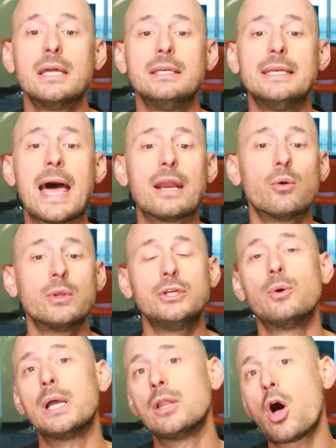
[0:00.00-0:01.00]
not only
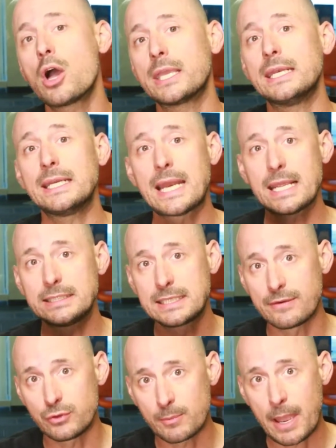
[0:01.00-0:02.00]
do I log in and I
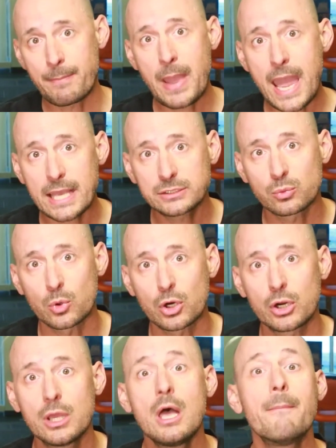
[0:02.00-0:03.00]
give you my
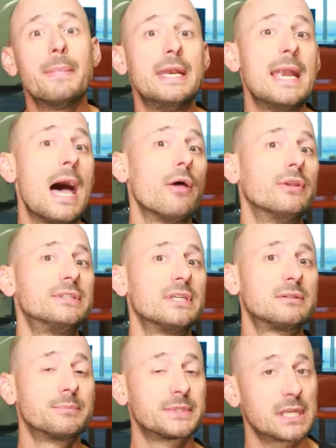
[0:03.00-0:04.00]
password, but now the
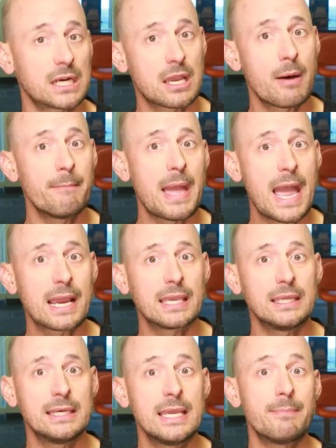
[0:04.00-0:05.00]
system's going to come back
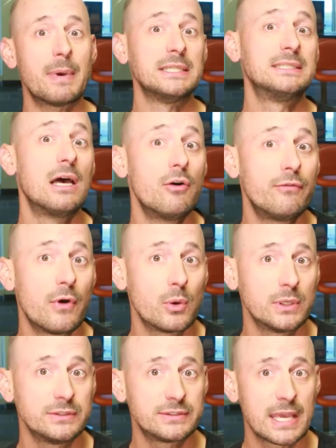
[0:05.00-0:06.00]
and hit my cell phone
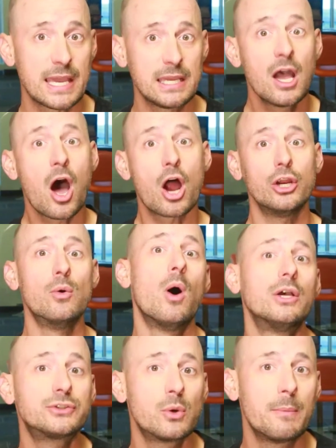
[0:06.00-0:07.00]
and say, are you
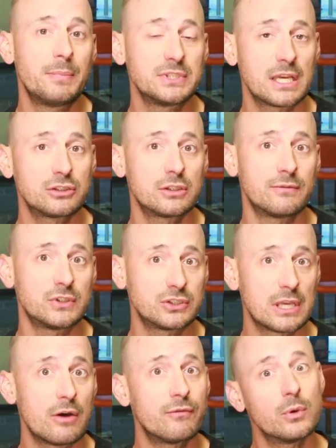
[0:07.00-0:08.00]
also in possession of your
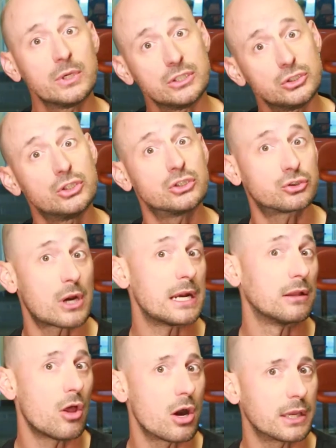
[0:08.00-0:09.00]
cell phone? Did you just try to
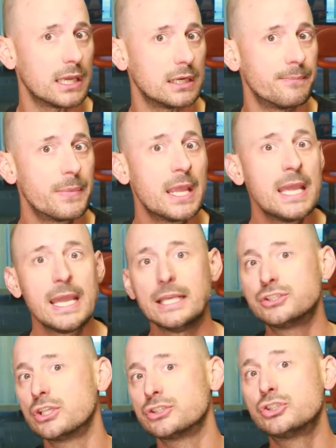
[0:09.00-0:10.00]
log in?
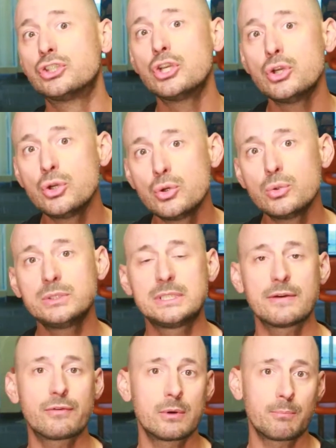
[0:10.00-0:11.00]
It's just two
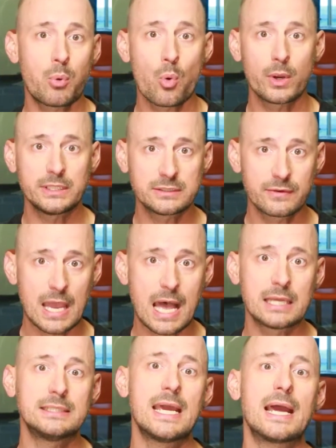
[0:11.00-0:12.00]
different points of
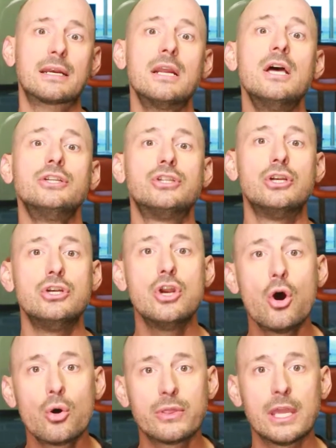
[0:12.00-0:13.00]
contact to
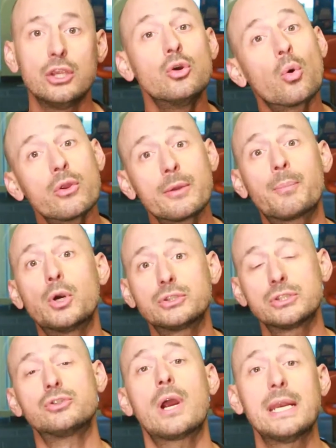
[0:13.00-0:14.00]
know that you're the
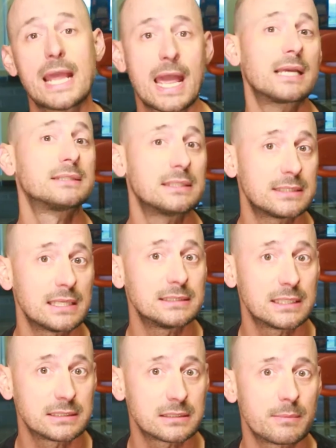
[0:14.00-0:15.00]
person trying to access that
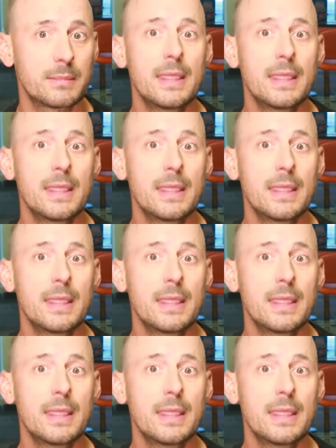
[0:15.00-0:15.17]
system.